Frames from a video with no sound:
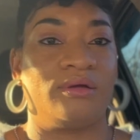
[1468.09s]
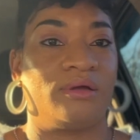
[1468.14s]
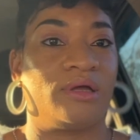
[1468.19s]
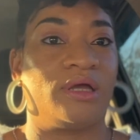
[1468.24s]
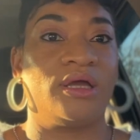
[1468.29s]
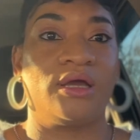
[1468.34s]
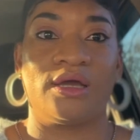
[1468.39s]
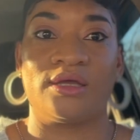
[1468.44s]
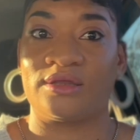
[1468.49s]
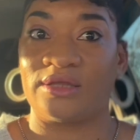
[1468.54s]

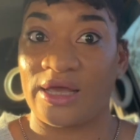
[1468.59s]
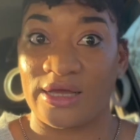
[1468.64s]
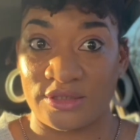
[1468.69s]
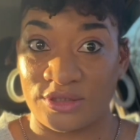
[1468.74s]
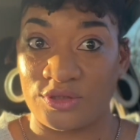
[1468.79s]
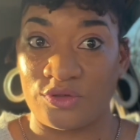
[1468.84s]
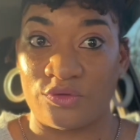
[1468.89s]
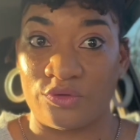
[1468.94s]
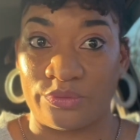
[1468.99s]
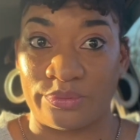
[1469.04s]
He ain't that
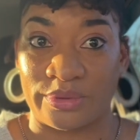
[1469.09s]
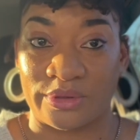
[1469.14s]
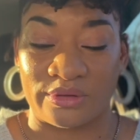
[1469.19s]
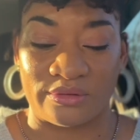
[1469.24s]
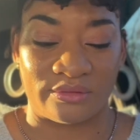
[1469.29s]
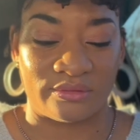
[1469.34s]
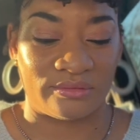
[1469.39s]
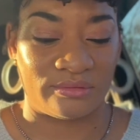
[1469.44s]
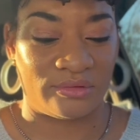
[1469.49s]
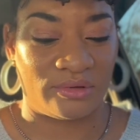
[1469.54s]
stupid.
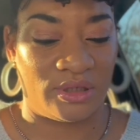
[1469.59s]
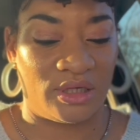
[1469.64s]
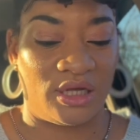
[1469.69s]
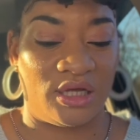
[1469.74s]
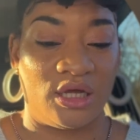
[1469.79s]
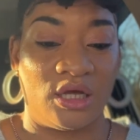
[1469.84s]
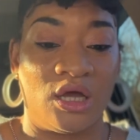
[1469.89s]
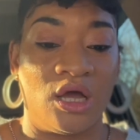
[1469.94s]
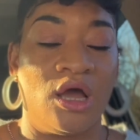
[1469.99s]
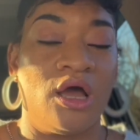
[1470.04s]

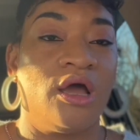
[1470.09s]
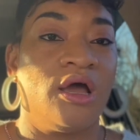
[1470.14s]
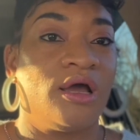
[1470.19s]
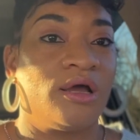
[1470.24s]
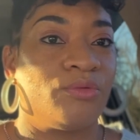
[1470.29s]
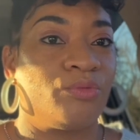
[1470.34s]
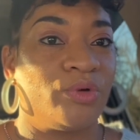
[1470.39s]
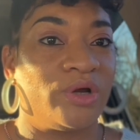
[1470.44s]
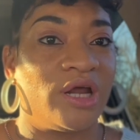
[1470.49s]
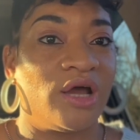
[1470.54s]
He...
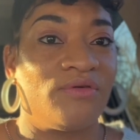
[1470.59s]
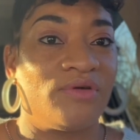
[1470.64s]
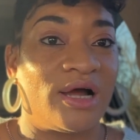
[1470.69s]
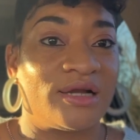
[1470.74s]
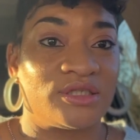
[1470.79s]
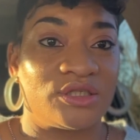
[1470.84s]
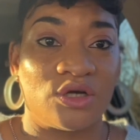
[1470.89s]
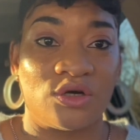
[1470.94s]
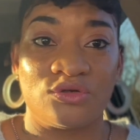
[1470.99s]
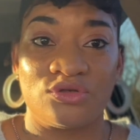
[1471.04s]
Whenever I
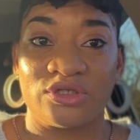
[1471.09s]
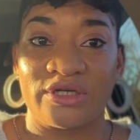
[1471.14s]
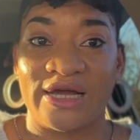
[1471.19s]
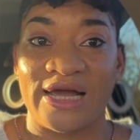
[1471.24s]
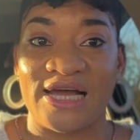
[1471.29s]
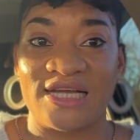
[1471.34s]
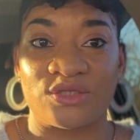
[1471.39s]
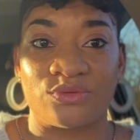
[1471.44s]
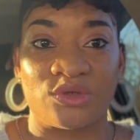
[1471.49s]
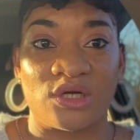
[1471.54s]
told you
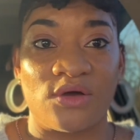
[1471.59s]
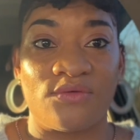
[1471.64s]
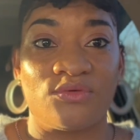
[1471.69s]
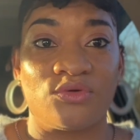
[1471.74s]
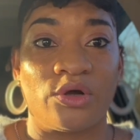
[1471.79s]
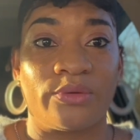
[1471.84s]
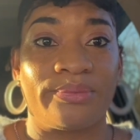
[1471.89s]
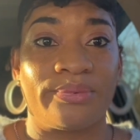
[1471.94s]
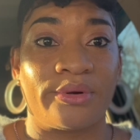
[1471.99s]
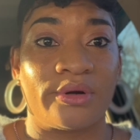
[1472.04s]
guys, whenever
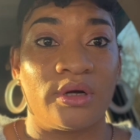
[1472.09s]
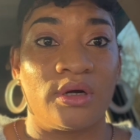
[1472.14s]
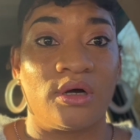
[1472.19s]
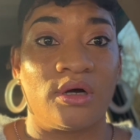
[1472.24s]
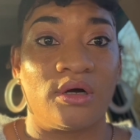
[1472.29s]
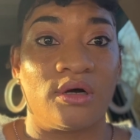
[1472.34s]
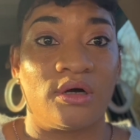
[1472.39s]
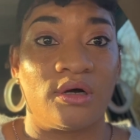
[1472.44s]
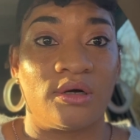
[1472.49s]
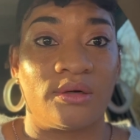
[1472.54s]
a, per,
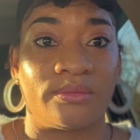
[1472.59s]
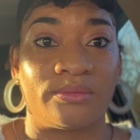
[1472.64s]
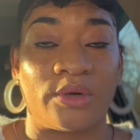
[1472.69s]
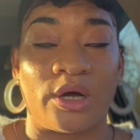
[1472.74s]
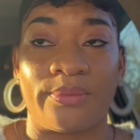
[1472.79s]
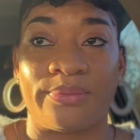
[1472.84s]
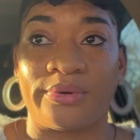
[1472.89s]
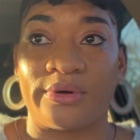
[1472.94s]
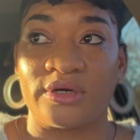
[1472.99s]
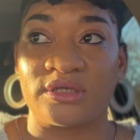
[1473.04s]
um,
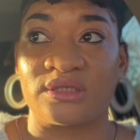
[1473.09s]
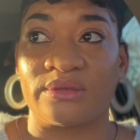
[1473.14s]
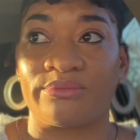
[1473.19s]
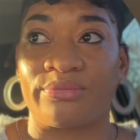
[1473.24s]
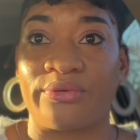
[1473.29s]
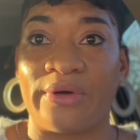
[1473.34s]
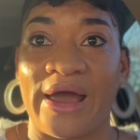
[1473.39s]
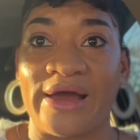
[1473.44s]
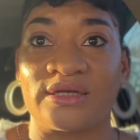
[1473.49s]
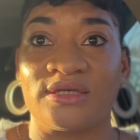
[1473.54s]
a person
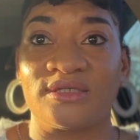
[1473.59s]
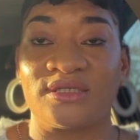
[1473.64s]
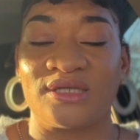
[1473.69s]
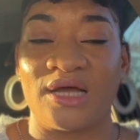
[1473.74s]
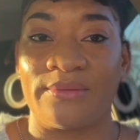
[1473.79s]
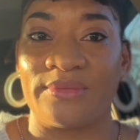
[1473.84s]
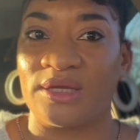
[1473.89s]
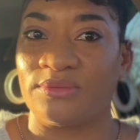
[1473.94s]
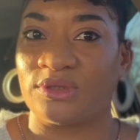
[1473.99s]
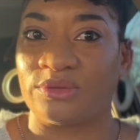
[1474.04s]
practiced
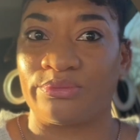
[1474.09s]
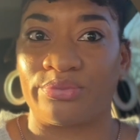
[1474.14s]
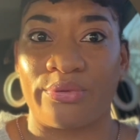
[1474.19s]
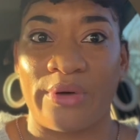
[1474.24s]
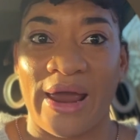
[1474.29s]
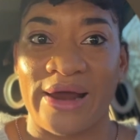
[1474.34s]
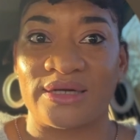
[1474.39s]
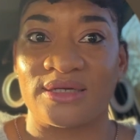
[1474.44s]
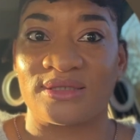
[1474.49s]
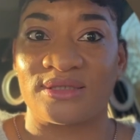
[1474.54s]
something, he's been
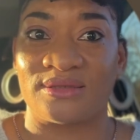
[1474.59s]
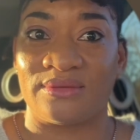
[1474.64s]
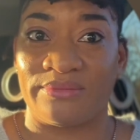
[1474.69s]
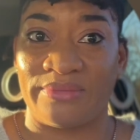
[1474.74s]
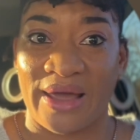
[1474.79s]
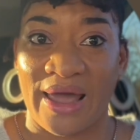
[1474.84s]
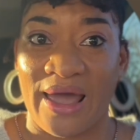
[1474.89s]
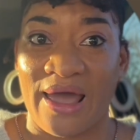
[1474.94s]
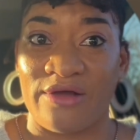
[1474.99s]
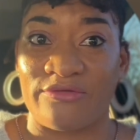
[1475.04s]
practicing
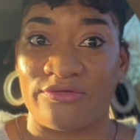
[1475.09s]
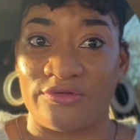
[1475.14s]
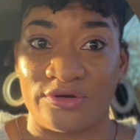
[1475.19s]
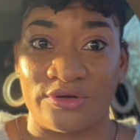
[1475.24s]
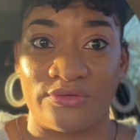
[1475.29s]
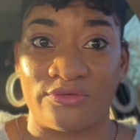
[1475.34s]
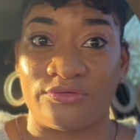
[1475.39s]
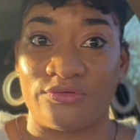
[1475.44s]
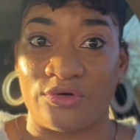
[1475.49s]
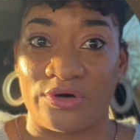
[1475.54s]
bad for
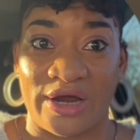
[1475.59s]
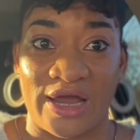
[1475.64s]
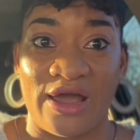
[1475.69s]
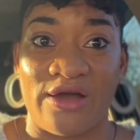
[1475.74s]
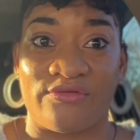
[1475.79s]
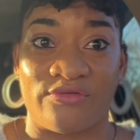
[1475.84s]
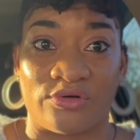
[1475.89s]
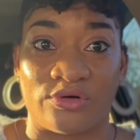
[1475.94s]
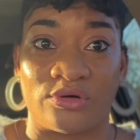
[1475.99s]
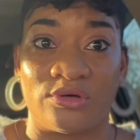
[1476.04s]

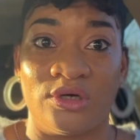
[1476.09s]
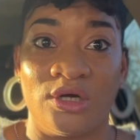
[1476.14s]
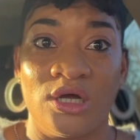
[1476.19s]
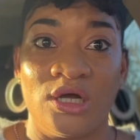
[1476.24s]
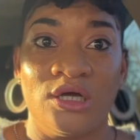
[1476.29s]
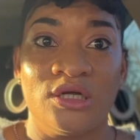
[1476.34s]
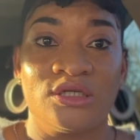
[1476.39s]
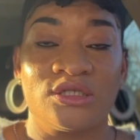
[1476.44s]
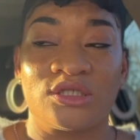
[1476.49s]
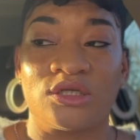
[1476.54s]
forever.
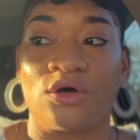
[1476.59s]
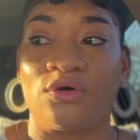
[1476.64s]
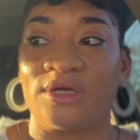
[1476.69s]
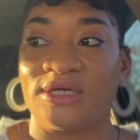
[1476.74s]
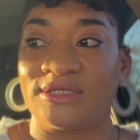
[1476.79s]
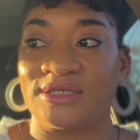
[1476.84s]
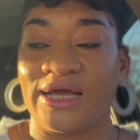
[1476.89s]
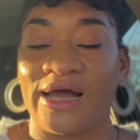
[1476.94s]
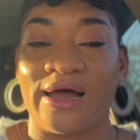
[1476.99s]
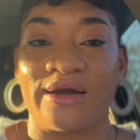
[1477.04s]
So
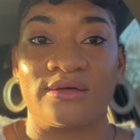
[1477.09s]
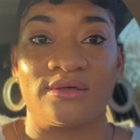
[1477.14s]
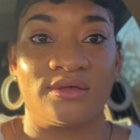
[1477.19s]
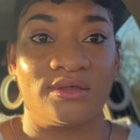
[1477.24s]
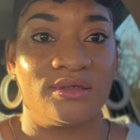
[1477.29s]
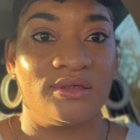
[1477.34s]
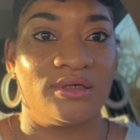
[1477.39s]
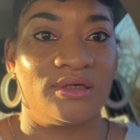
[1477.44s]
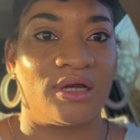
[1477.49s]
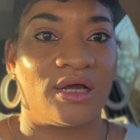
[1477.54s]
he's gotten
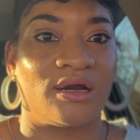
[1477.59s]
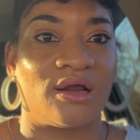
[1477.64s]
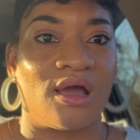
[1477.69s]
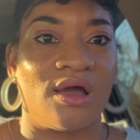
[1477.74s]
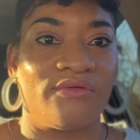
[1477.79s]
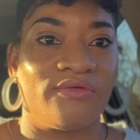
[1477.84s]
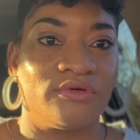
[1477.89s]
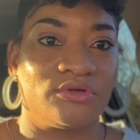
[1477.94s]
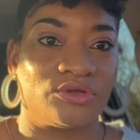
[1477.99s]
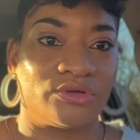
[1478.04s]
good at
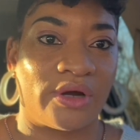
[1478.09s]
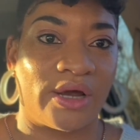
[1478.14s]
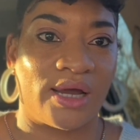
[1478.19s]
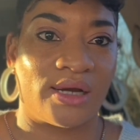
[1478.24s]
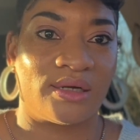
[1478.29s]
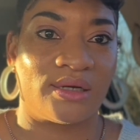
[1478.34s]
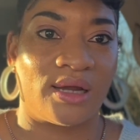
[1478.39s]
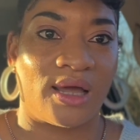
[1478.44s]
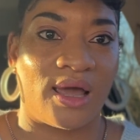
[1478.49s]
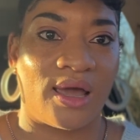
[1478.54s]

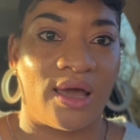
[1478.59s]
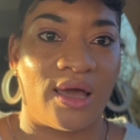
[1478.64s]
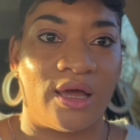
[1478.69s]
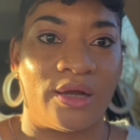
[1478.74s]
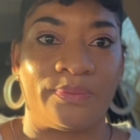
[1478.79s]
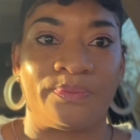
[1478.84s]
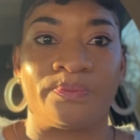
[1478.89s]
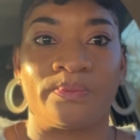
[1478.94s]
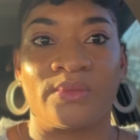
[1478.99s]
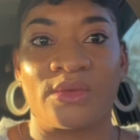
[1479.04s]
infiltrating
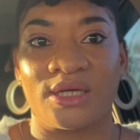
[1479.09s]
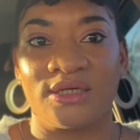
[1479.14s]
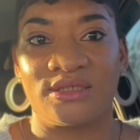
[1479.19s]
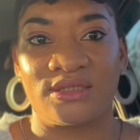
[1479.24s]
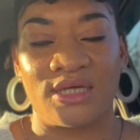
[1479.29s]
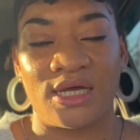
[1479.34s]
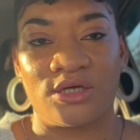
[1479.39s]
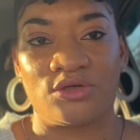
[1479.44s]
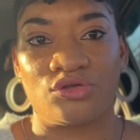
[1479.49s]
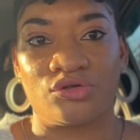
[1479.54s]
and
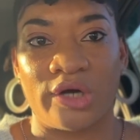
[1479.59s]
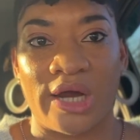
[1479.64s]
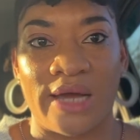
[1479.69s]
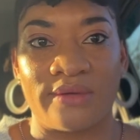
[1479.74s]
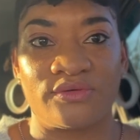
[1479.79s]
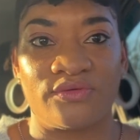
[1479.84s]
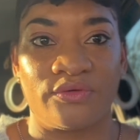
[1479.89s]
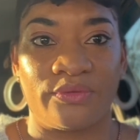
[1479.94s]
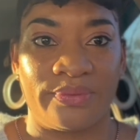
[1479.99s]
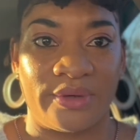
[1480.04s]
setting
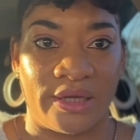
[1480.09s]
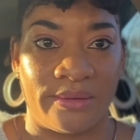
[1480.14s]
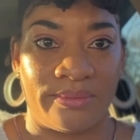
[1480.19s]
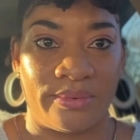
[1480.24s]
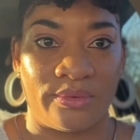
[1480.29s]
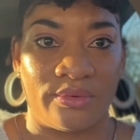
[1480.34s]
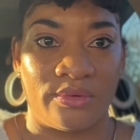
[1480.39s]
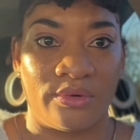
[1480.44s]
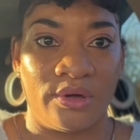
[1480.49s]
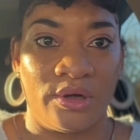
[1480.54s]
traps for
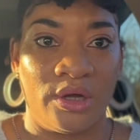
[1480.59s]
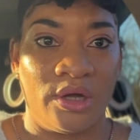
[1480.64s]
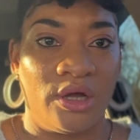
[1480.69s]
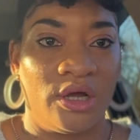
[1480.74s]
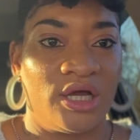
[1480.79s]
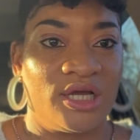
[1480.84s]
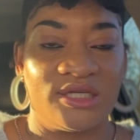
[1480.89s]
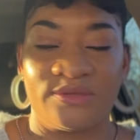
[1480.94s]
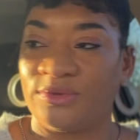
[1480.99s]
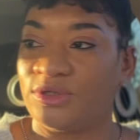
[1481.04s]
people.
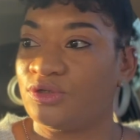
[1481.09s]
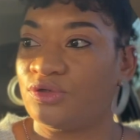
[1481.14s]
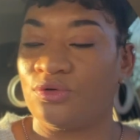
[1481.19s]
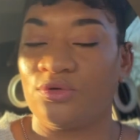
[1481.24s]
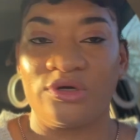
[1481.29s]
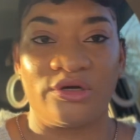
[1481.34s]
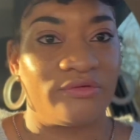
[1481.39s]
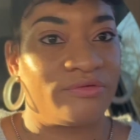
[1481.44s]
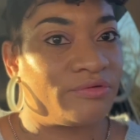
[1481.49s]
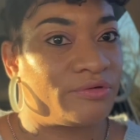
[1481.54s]
He's been
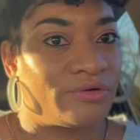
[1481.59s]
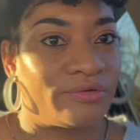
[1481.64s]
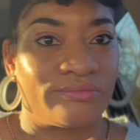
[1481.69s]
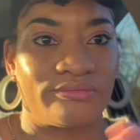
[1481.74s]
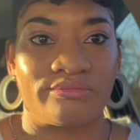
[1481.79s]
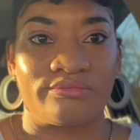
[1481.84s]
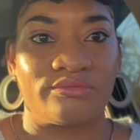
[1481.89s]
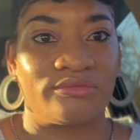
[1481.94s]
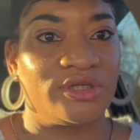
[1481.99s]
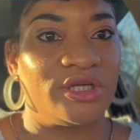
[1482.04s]
doing it for
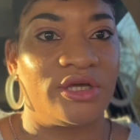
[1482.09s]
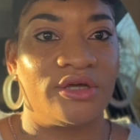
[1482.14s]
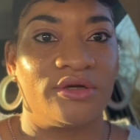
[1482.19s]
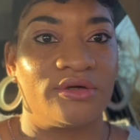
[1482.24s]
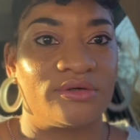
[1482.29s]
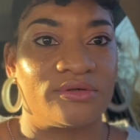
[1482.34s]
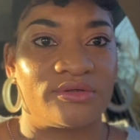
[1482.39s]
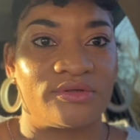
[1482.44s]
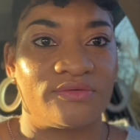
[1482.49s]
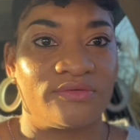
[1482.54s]

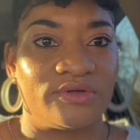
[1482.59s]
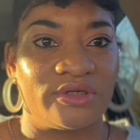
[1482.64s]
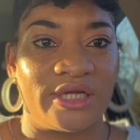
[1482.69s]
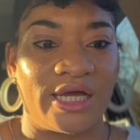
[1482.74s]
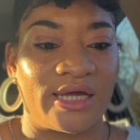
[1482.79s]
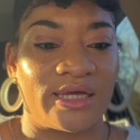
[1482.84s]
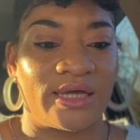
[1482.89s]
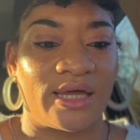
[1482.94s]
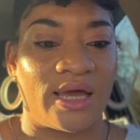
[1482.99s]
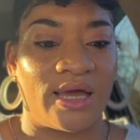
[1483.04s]
years, for
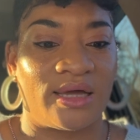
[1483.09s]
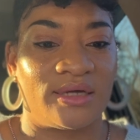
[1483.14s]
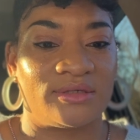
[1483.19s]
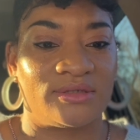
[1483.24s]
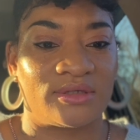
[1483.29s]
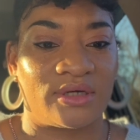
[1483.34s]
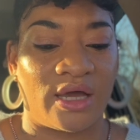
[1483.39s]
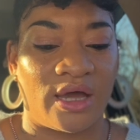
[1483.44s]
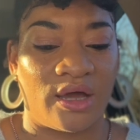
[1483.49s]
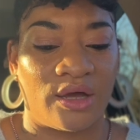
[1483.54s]
decades,
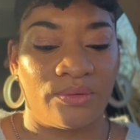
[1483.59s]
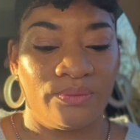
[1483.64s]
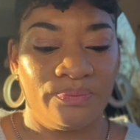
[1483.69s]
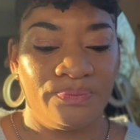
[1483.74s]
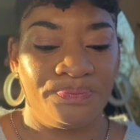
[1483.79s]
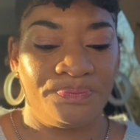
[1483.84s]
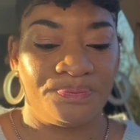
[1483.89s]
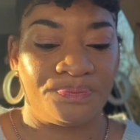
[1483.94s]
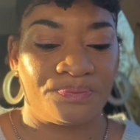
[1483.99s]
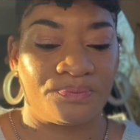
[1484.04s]
okay?
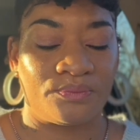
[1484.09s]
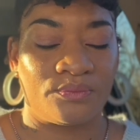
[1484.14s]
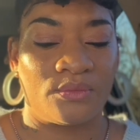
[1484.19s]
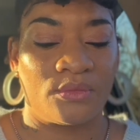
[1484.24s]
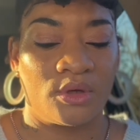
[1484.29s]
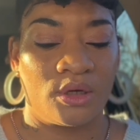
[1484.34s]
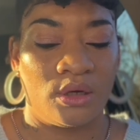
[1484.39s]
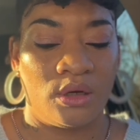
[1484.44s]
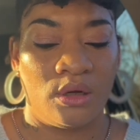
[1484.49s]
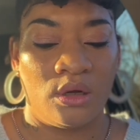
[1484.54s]

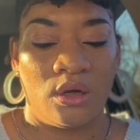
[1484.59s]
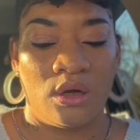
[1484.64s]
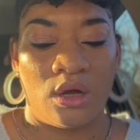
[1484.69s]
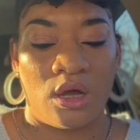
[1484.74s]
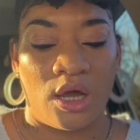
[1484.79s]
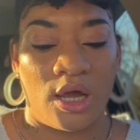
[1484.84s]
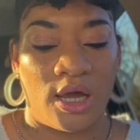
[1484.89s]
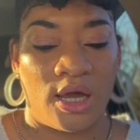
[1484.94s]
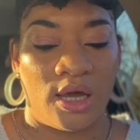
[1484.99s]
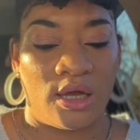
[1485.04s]

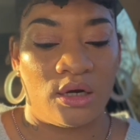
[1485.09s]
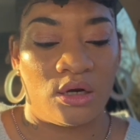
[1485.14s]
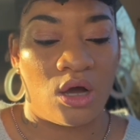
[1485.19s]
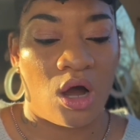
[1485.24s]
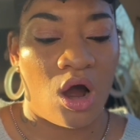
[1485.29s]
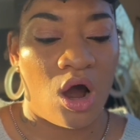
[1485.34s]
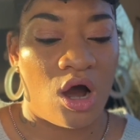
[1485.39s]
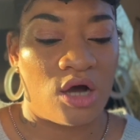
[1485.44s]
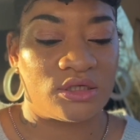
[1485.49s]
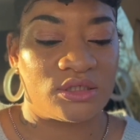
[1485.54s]
And
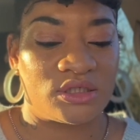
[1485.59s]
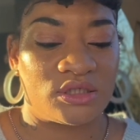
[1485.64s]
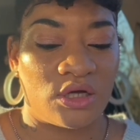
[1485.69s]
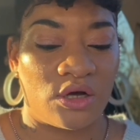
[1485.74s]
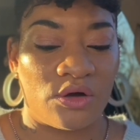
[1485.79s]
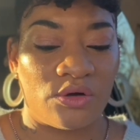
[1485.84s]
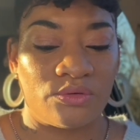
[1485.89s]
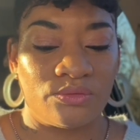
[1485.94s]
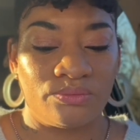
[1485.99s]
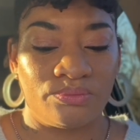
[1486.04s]

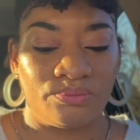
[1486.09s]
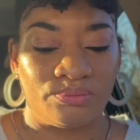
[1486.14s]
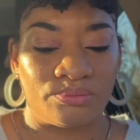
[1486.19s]
also,